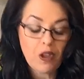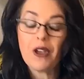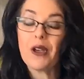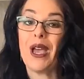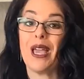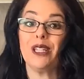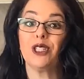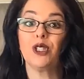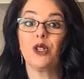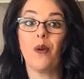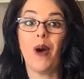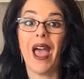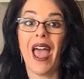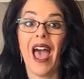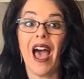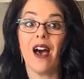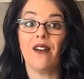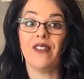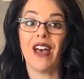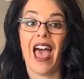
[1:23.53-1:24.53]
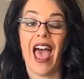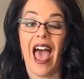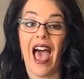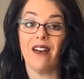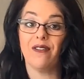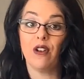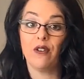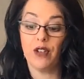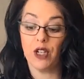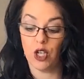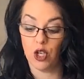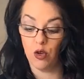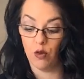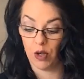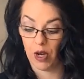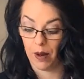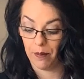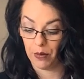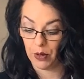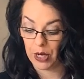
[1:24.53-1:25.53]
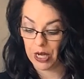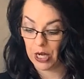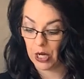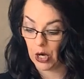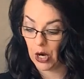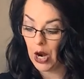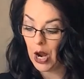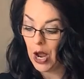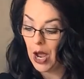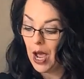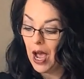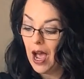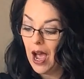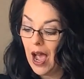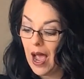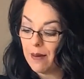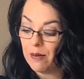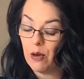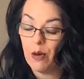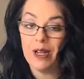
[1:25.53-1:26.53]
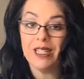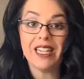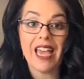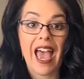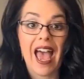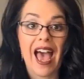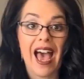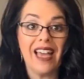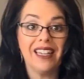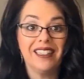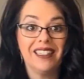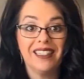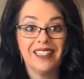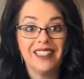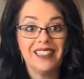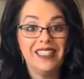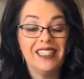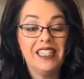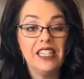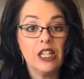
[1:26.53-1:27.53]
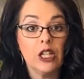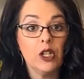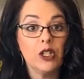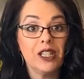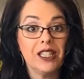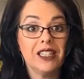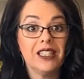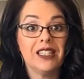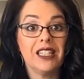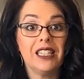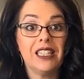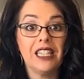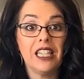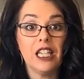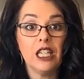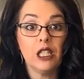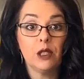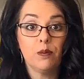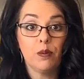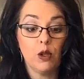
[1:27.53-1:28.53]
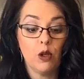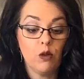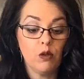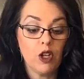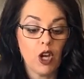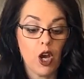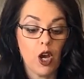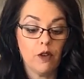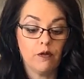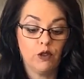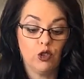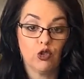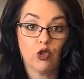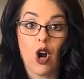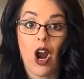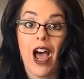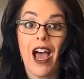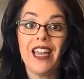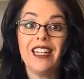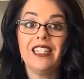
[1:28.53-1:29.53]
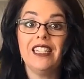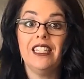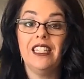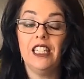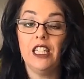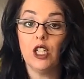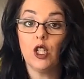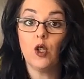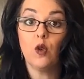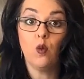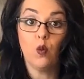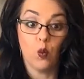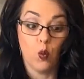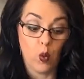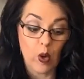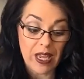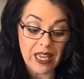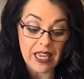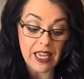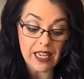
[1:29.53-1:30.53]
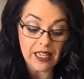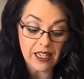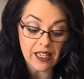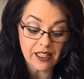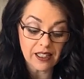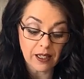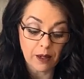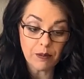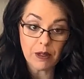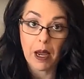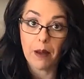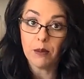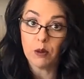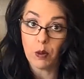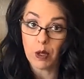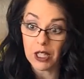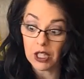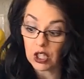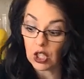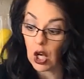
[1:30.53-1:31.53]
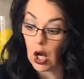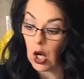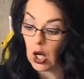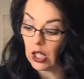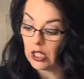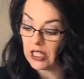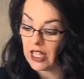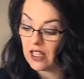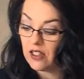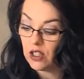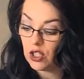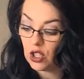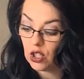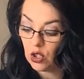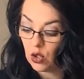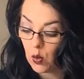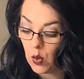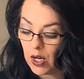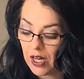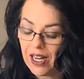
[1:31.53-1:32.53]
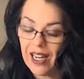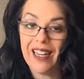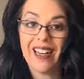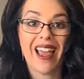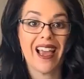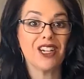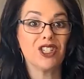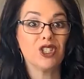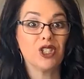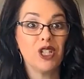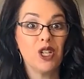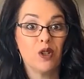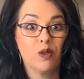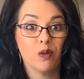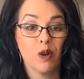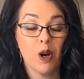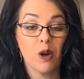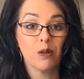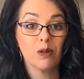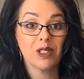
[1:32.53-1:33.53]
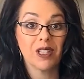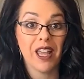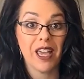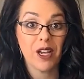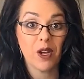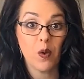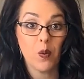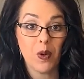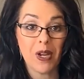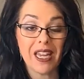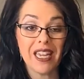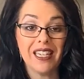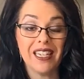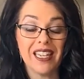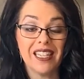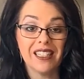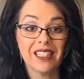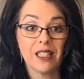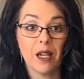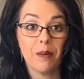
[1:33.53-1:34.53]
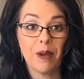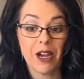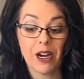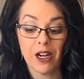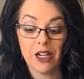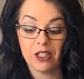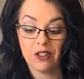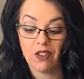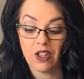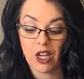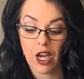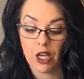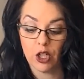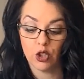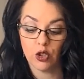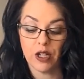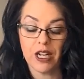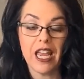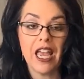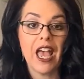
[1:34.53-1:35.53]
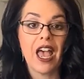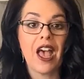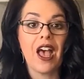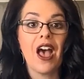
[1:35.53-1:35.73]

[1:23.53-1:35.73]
Okay, so I have half of a cucumber here. I'm going to add dill. This is a teaspoon of dried dill weed, is sometimes what it's called in the store. It actually grows like a weed in some areas of the country.